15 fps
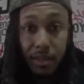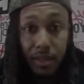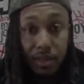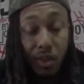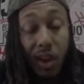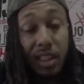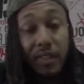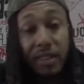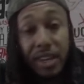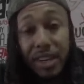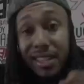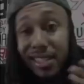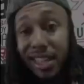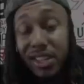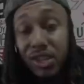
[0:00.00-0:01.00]
Start living an
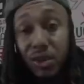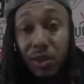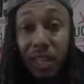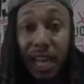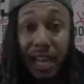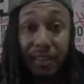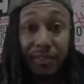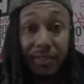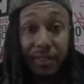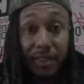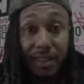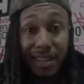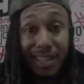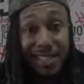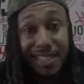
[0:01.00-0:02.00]
intentional life.
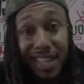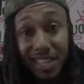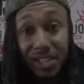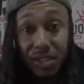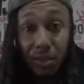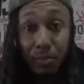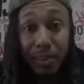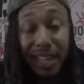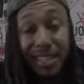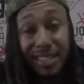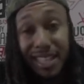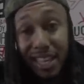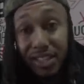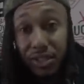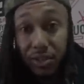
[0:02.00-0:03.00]
Intentional. Be
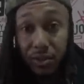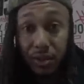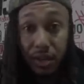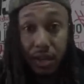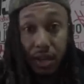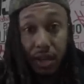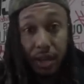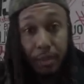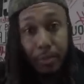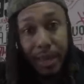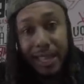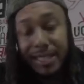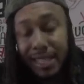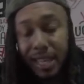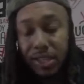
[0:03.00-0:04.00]
intentional.
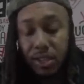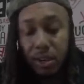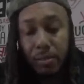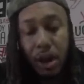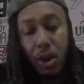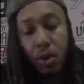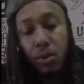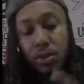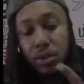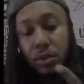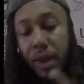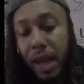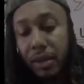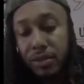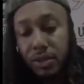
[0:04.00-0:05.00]
Be intentional about who's
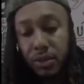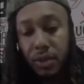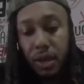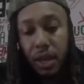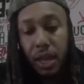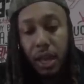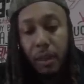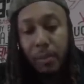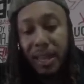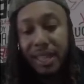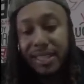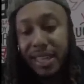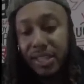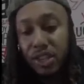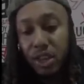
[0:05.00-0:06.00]
around you. Be
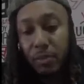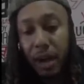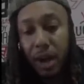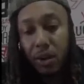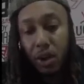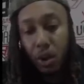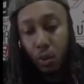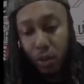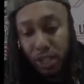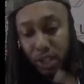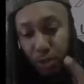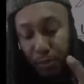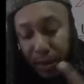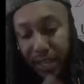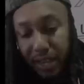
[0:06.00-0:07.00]
intentional about
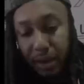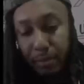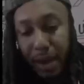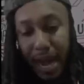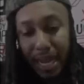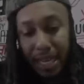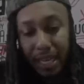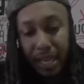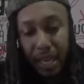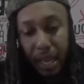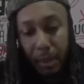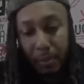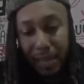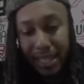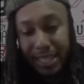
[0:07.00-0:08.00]
what you put in your body.
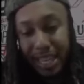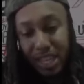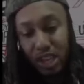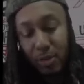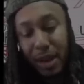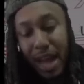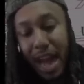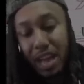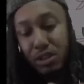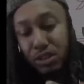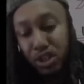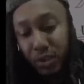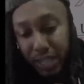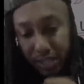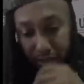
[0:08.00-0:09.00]
Be intentional about how you
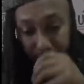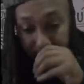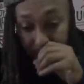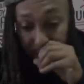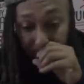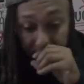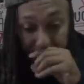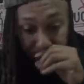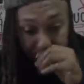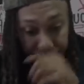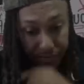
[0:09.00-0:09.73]
treat yourself.